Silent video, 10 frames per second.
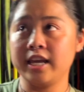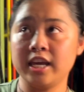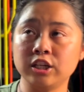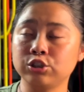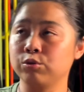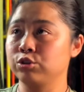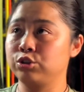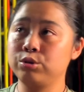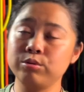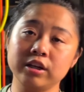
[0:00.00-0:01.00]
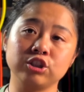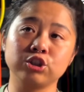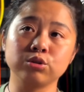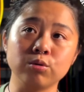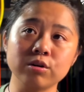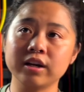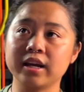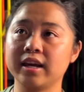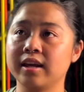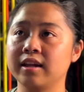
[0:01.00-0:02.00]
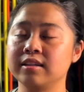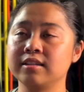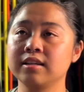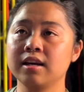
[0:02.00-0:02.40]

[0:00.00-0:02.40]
inch or 2 inch short, and